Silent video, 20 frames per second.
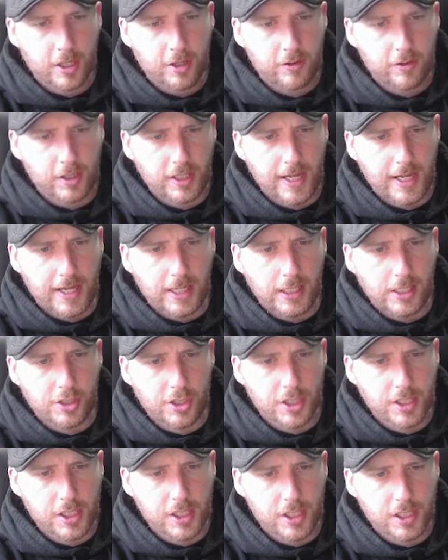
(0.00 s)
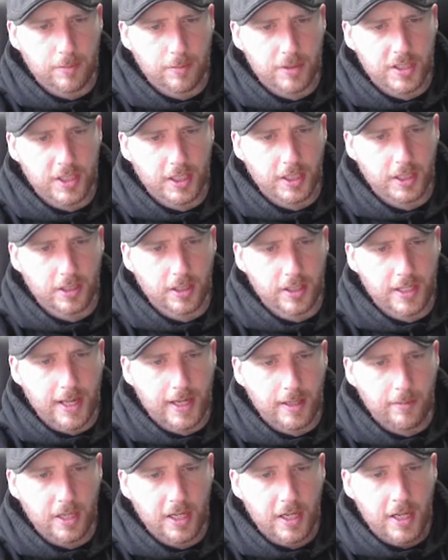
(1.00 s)
The Aegis is the particular
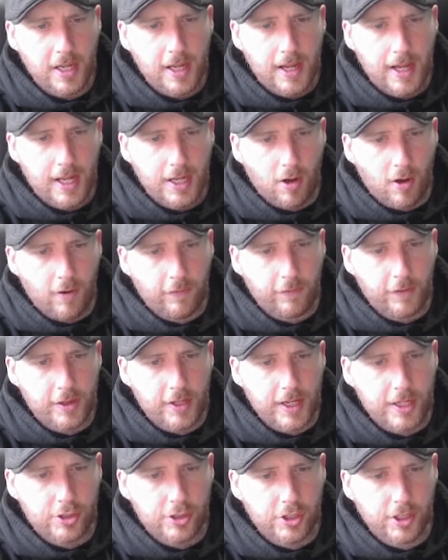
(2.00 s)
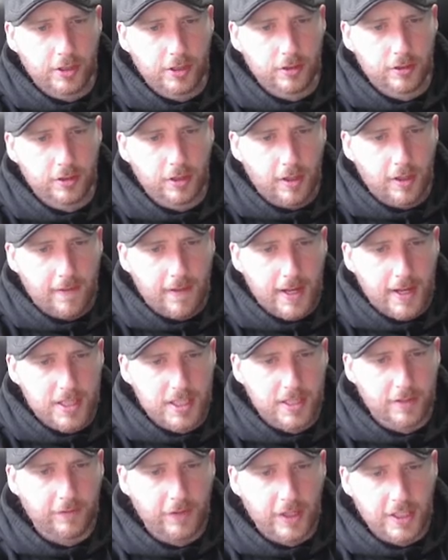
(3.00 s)
name, and often that shield has
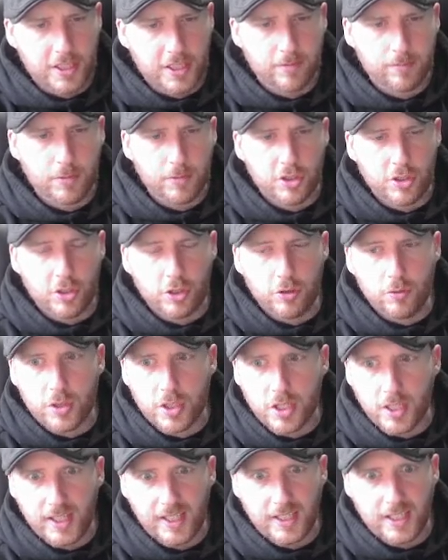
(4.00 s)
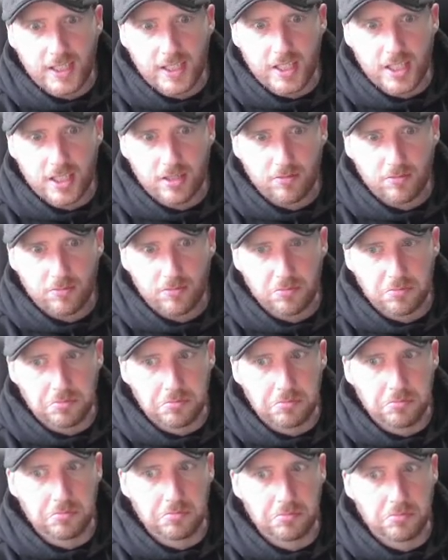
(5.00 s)
the face of Medusa in it.
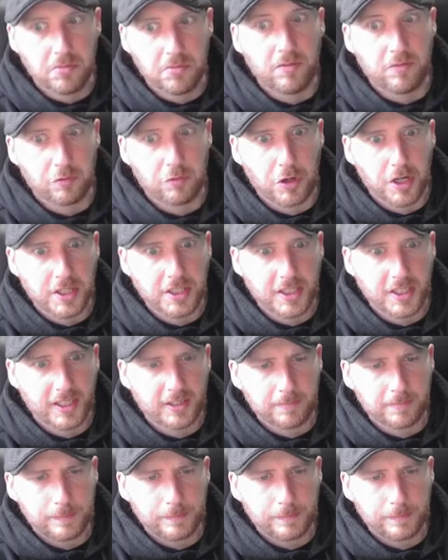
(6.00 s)
Frightening.